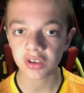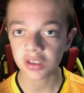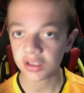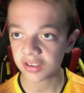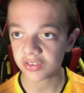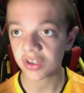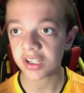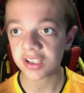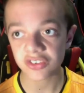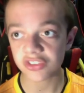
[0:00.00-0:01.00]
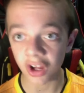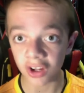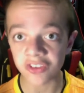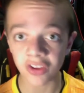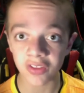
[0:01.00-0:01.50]
literally
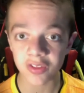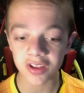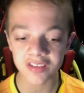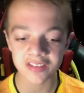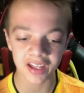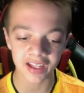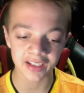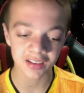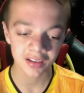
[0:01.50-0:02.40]
start on Thursday.